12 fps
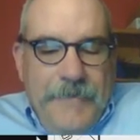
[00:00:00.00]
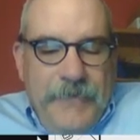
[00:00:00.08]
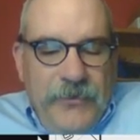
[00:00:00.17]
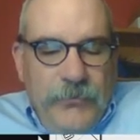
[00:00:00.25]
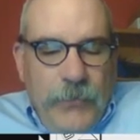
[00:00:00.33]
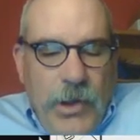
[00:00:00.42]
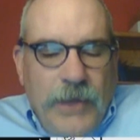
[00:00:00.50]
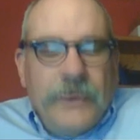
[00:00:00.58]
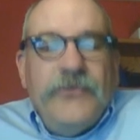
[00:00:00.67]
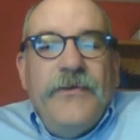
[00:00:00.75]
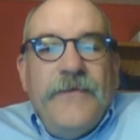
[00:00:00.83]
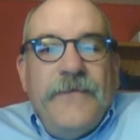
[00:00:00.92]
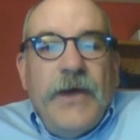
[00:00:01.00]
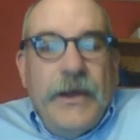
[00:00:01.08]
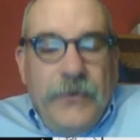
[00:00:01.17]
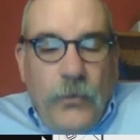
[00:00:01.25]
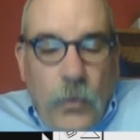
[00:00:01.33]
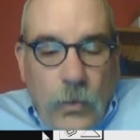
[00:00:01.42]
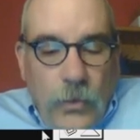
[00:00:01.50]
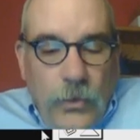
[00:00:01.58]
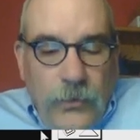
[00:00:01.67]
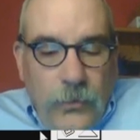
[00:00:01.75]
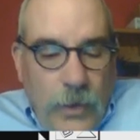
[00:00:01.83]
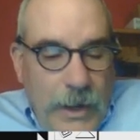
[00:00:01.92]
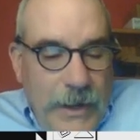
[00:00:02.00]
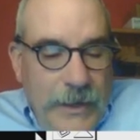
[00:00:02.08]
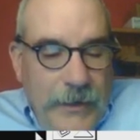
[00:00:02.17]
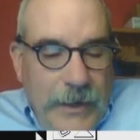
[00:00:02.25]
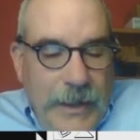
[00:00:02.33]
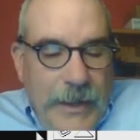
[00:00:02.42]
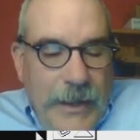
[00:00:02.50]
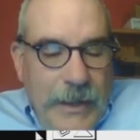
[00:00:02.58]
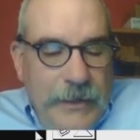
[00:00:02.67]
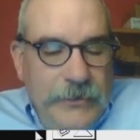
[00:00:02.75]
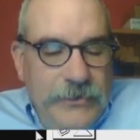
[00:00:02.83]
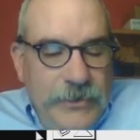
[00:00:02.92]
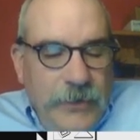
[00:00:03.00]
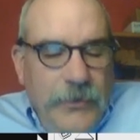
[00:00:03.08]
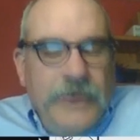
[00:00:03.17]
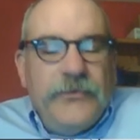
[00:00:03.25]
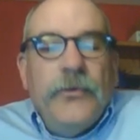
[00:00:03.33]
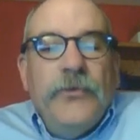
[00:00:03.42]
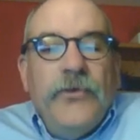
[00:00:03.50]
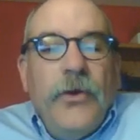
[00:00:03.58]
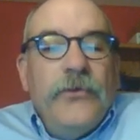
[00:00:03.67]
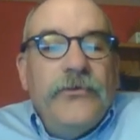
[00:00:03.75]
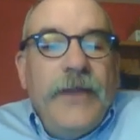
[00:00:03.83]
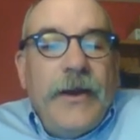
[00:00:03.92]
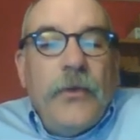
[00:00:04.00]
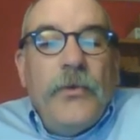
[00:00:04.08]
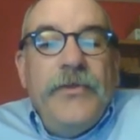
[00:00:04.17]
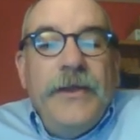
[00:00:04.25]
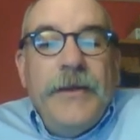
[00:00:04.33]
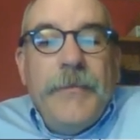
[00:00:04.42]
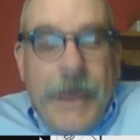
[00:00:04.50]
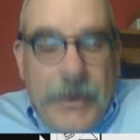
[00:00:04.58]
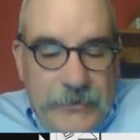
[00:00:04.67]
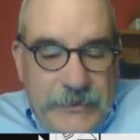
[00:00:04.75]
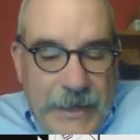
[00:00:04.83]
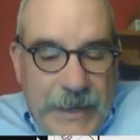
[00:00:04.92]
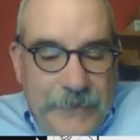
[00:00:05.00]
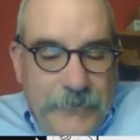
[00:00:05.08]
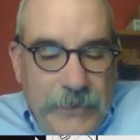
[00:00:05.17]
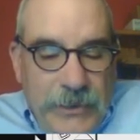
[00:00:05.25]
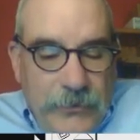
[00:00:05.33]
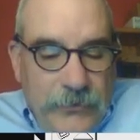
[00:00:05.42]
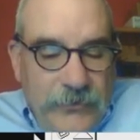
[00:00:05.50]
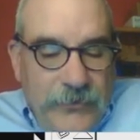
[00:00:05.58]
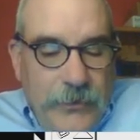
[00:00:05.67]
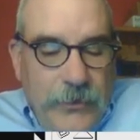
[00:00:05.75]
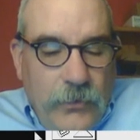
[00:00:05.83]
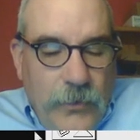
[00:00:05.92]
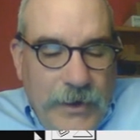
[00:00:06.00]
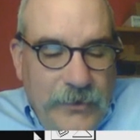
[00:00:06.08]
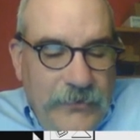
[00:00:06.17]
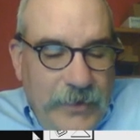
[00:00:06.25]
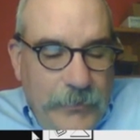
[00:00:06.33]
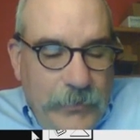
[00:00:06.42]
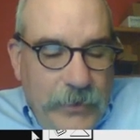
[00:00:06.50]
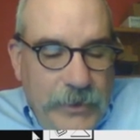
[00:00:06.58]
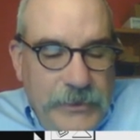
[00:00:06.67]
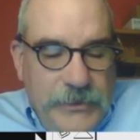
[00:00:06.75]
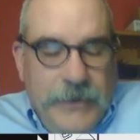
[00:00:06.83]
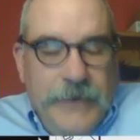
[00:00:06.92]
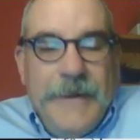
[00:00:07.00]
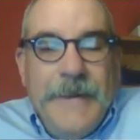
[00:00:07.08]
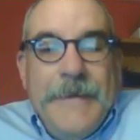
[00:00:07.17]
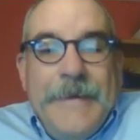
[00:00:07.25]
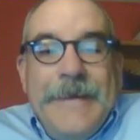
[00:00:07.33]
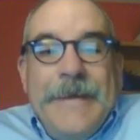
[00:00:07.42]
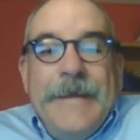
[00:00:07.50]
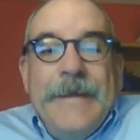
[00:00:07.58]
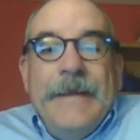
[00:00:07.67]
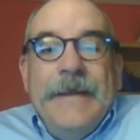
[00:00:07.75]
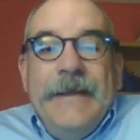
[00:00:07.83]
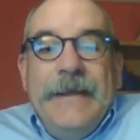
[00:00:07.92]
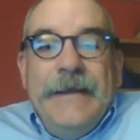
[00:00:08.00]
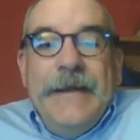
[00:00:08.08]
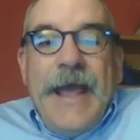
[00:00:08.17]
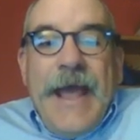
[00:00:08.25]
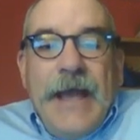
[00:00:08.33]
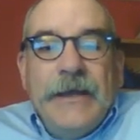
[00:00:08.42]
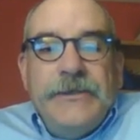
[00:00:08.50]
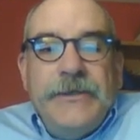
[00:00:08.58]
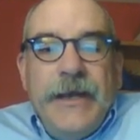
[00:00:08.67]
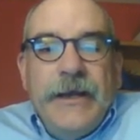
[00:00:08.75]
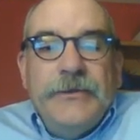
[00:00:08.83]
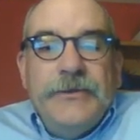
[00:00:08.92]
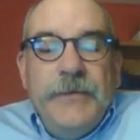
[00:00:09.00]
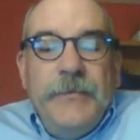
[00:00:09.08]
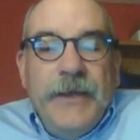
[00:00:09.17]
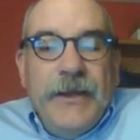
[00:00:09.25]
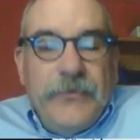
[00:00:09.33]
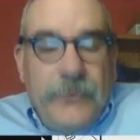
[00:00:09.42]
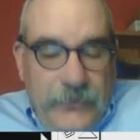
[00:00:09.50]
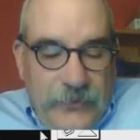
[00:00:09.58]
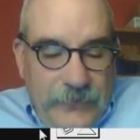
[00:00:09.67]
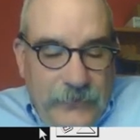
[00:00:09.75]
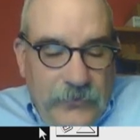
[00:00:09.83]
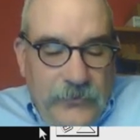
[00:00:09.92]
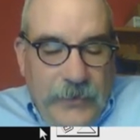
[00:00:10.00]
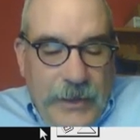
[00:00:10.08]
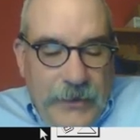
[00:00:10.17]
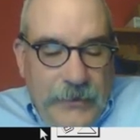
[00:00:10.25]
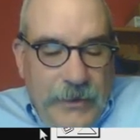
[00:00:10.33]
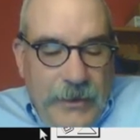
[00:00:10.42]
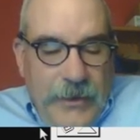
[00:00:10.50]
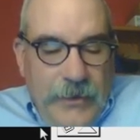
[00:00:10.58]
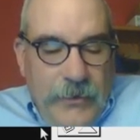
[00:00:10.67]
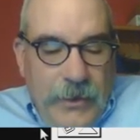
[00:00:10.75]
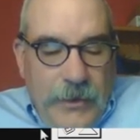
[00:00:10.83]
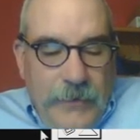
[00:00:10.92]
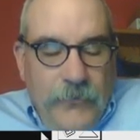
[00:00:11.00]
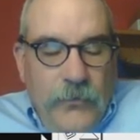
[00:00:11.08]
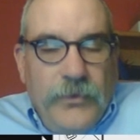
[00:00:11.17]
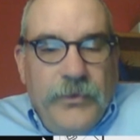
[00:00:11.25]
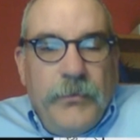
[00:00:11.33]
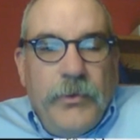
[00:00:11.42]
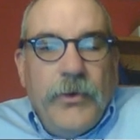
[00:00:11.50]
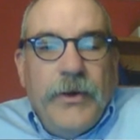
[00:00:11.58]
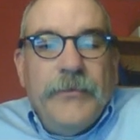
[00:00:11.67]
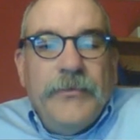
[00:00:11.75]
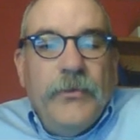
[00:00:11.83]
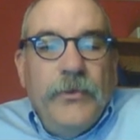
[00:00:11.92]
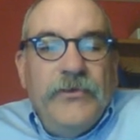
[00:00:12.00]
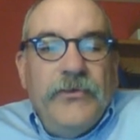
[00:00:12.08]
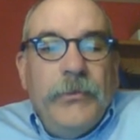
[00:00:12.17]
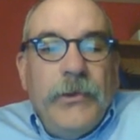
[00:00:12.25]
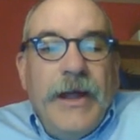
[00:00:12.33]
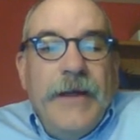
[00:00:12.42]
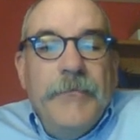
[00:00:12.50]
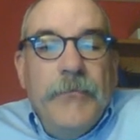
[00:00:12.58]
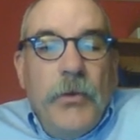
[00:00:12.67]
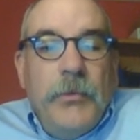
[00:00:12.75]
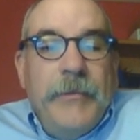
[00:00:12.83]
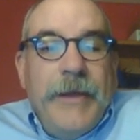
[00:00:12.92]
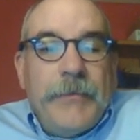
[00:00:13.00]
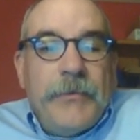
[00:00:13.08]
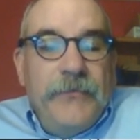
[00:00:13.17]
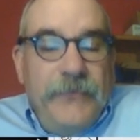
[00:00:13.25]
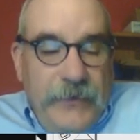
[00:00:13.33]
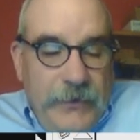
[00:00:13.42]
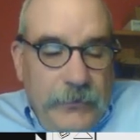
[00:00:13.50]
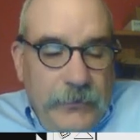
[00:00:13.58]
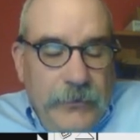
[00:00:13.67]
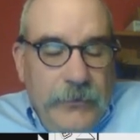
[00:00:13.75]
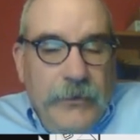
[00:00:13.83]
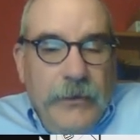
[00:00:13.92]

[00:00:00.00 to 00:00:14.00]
This model is defined worldwide and it generates results that are within about 10 meters of the correct separation. In Ashtech GPS receivers, like um, with the programs that we supply, MobileMapper Field,